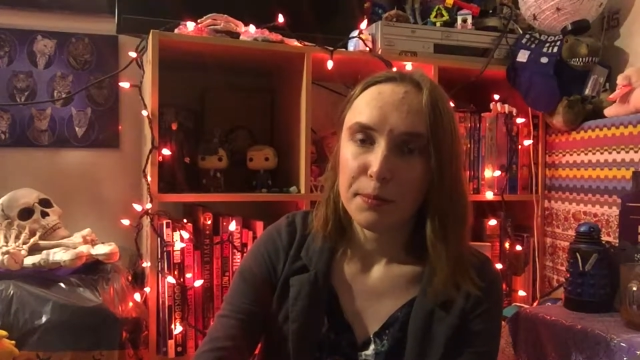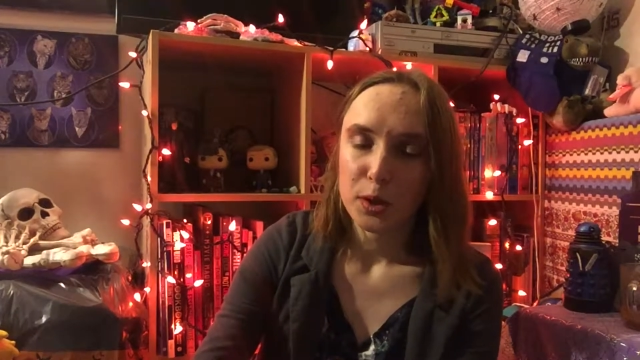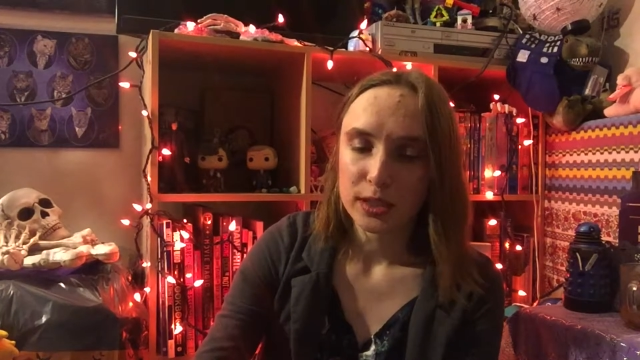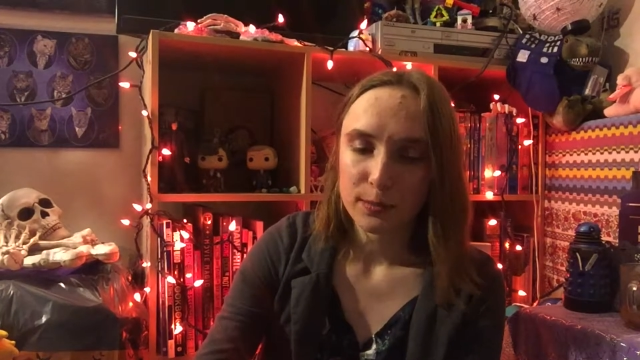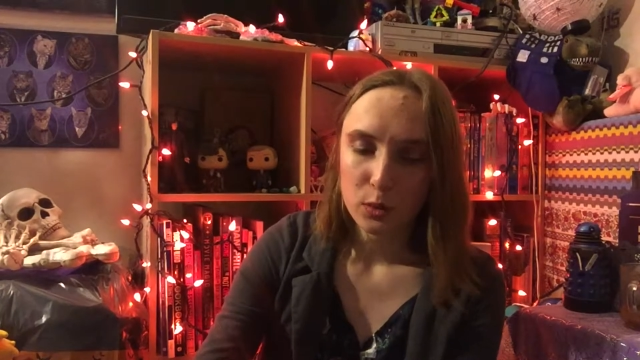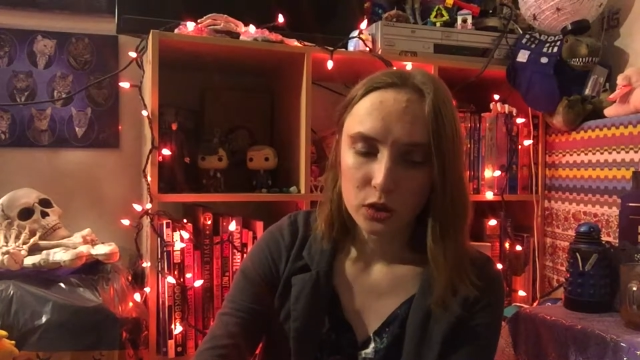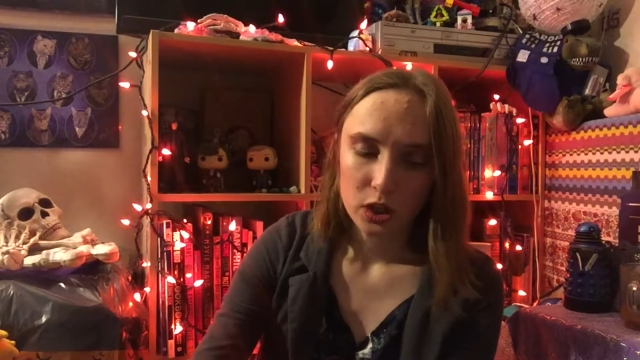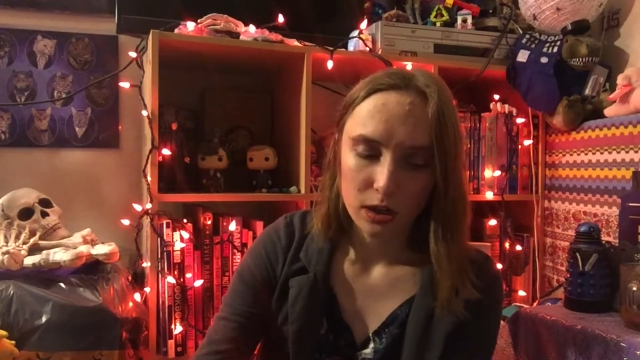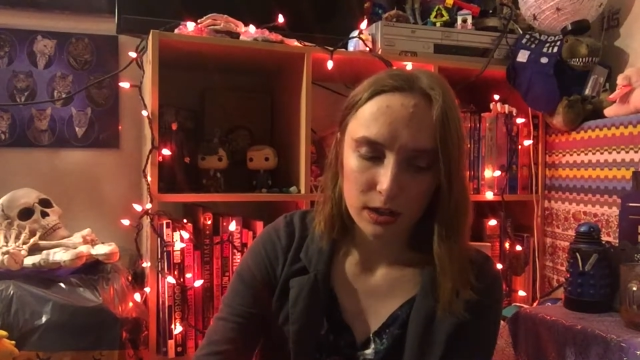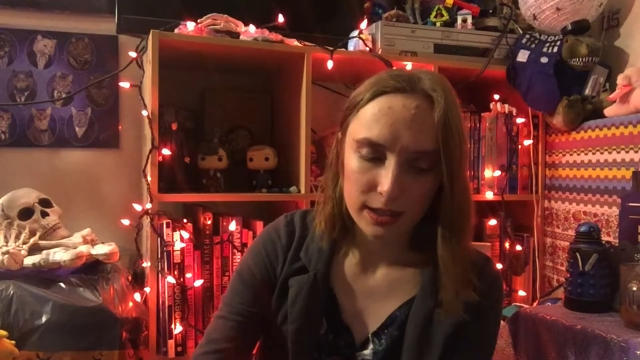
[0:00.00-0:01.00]
melting more
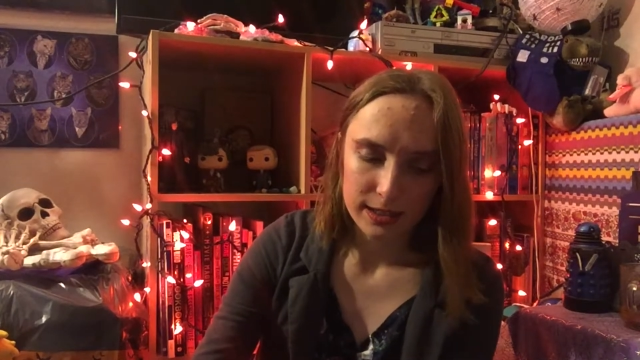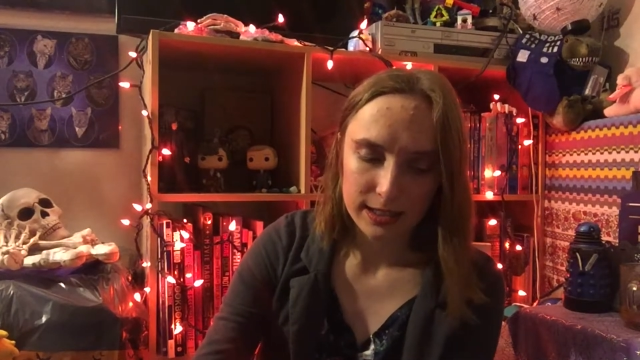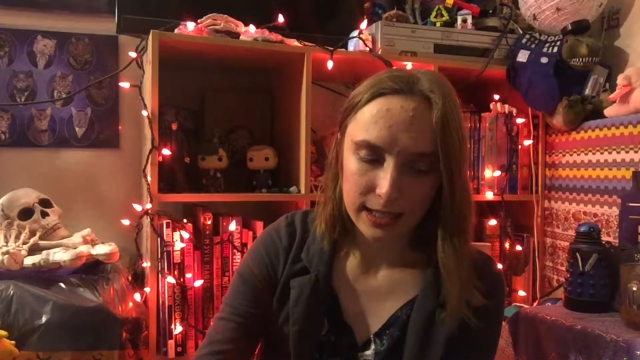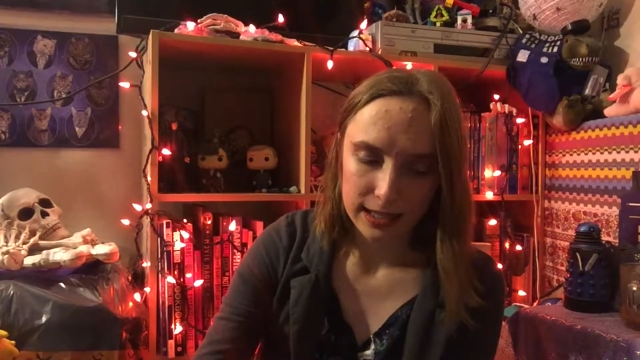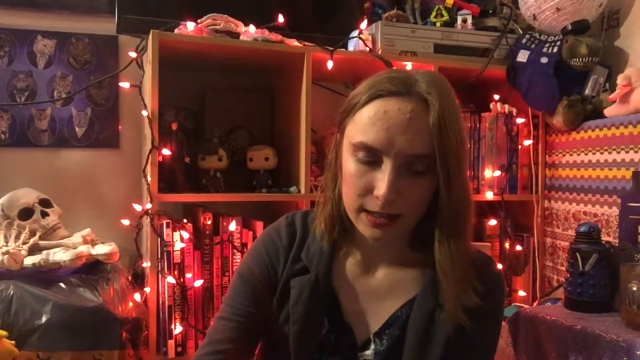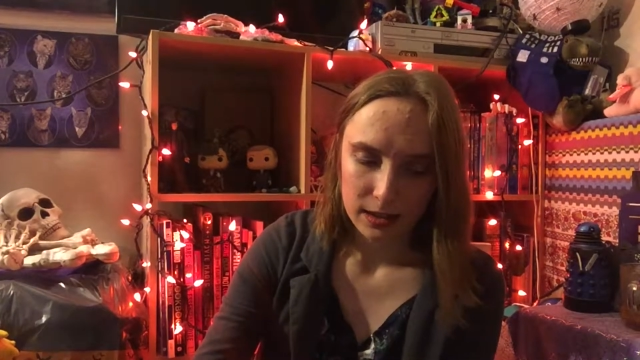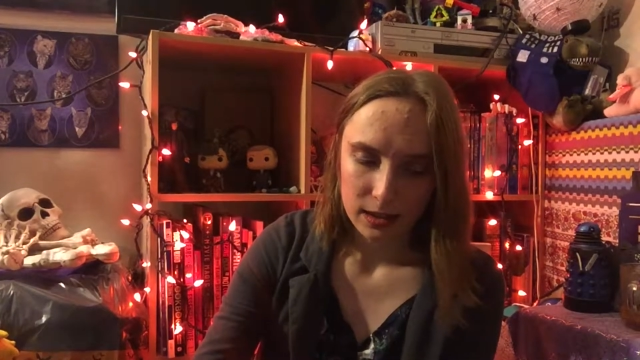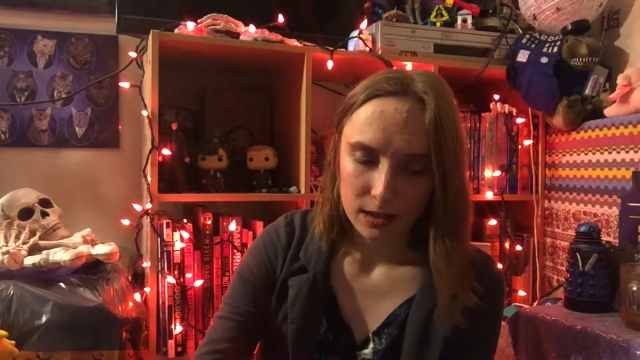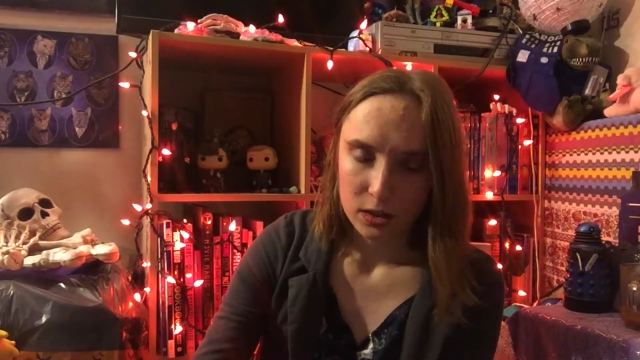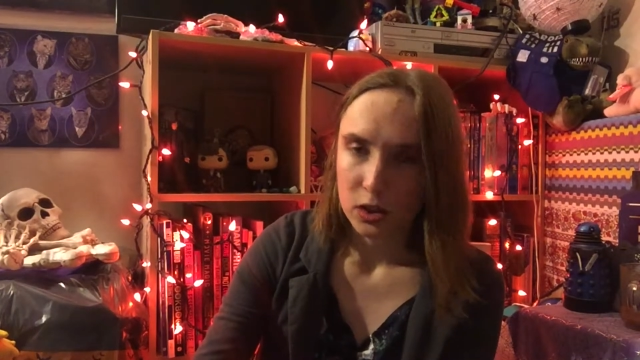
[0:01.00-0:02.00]
chocolate to stick
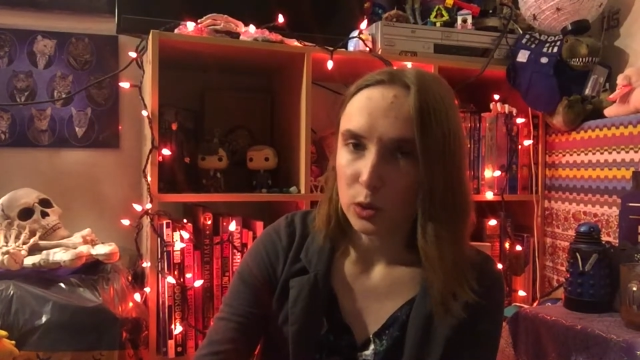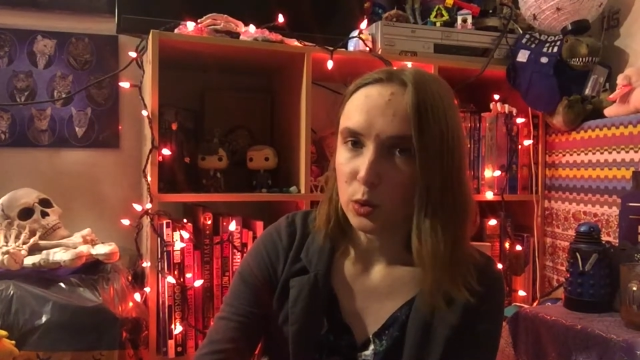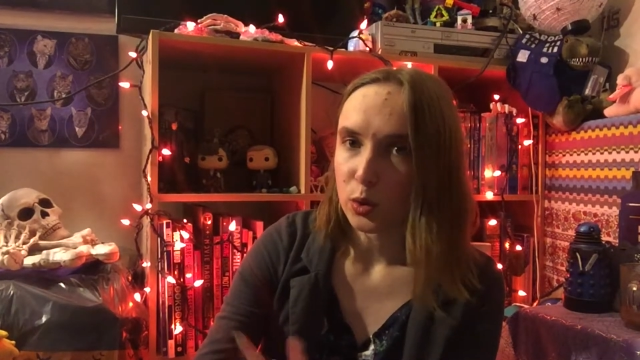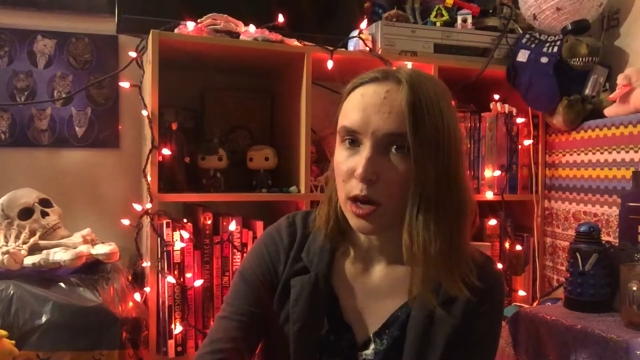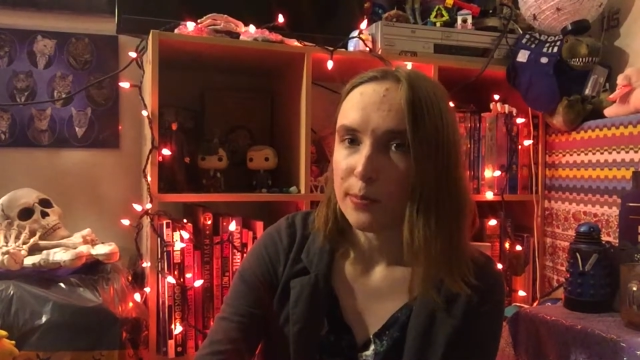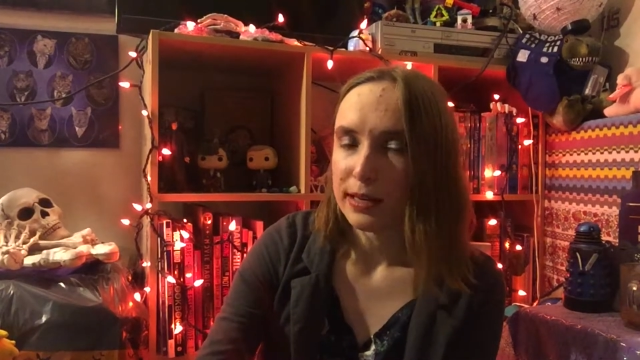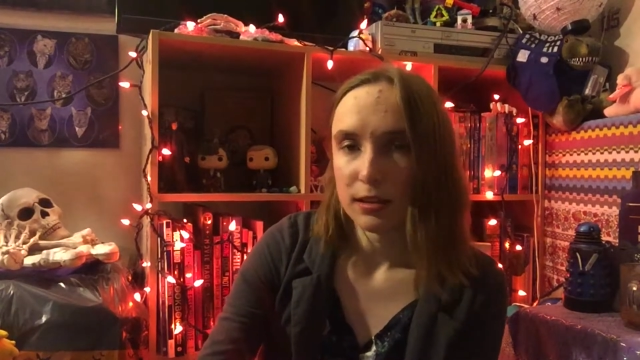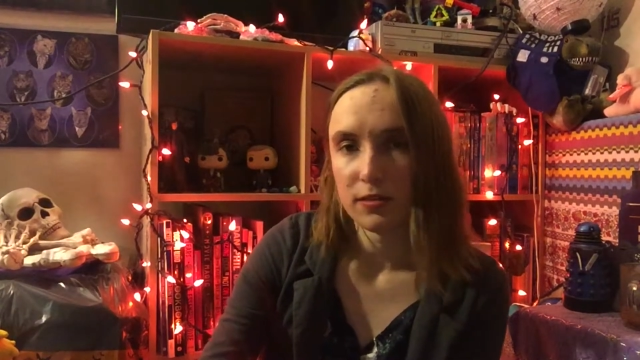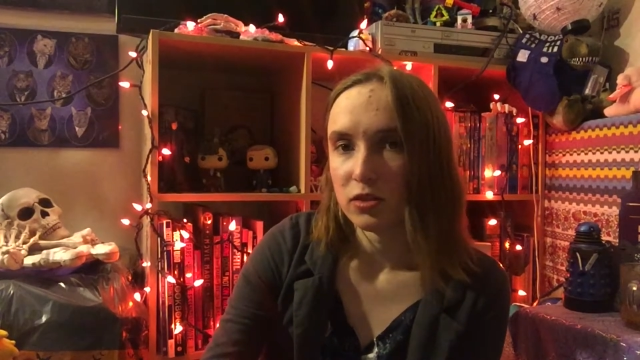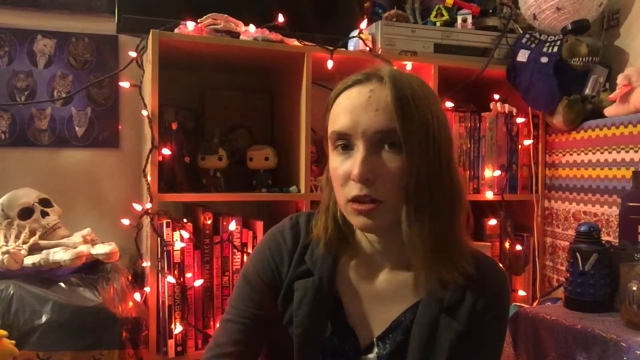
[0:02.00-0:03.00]
2 dry
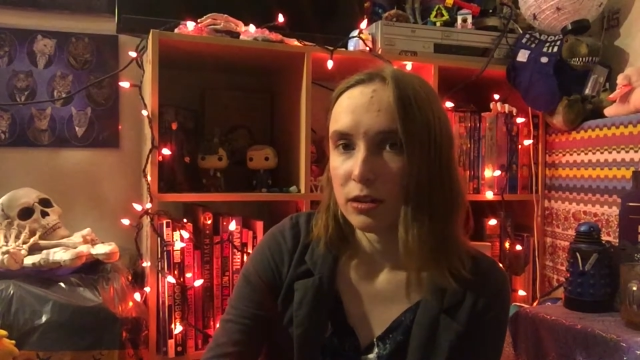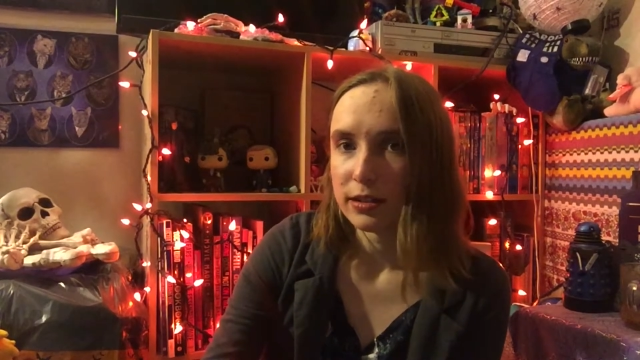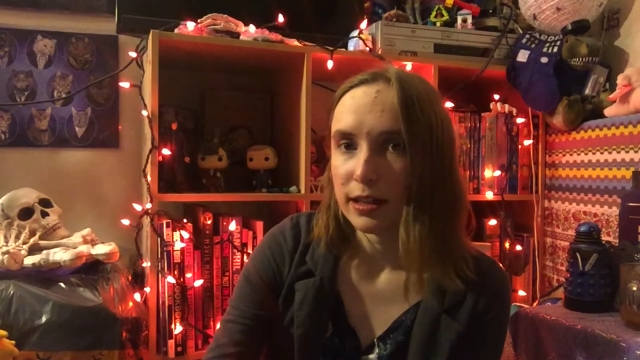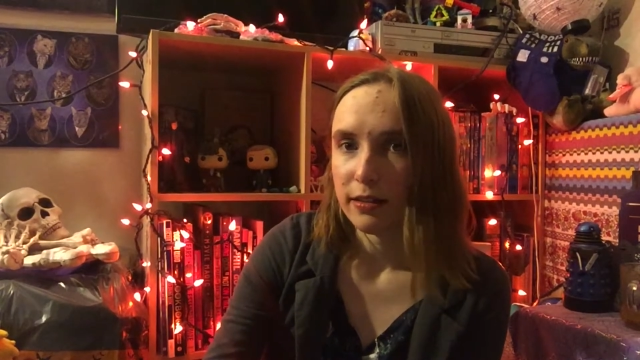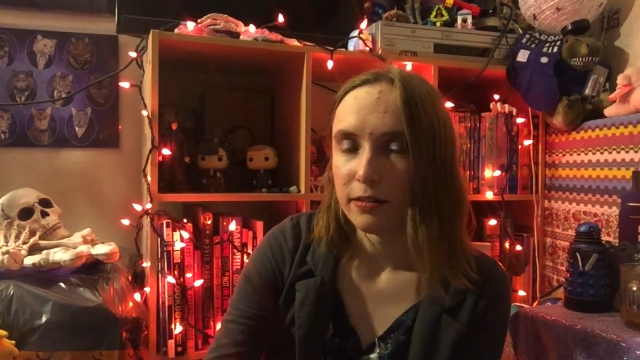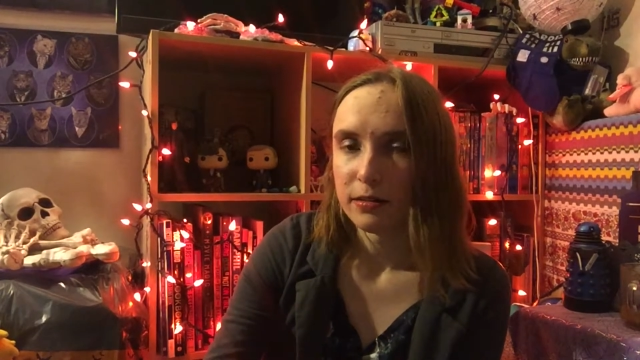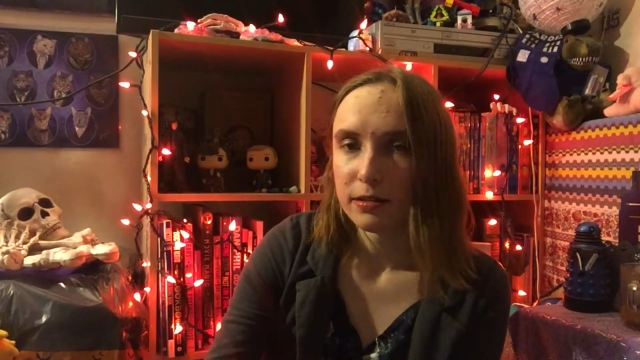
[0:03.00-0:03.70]
pieces of chocolate together.